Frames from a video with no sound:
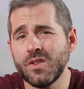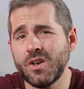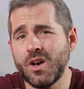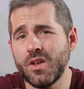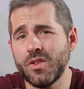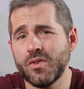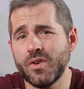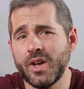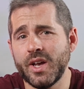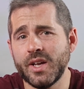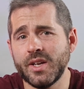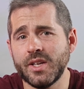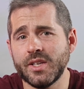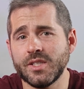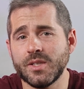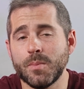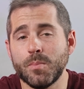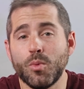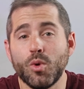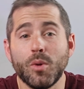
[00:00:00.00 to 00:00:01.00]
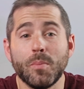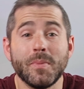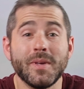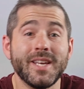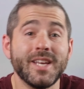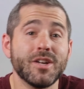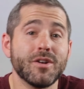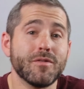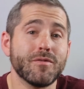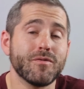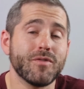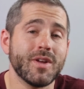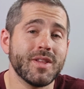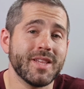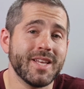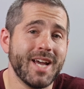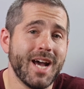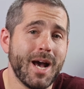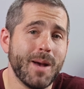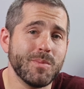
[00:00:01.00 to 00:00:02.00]
on the other hand, is a more beginner
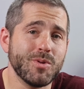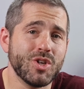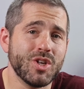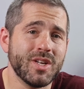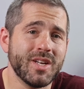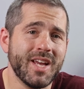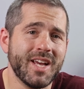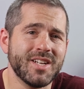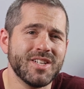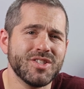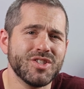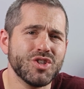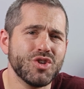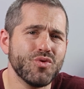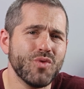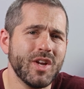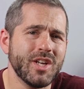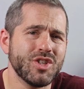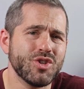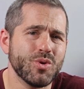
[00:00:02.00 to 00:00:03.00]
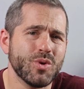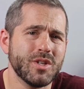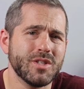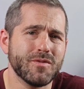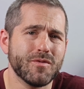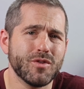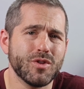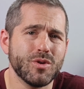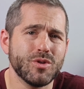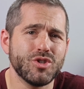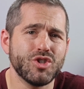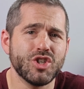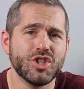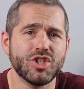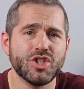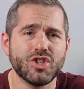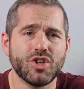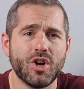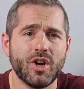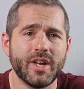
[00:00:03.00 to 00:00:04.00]
friendly option and is a great choice for those
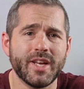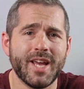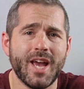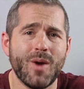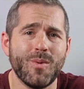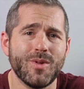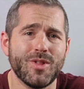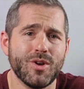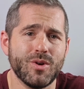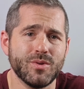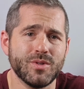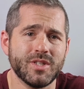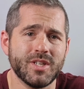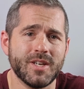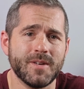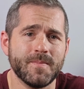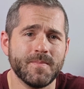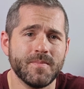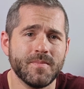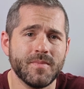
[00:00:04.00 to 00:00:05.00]
just starting out with hosting.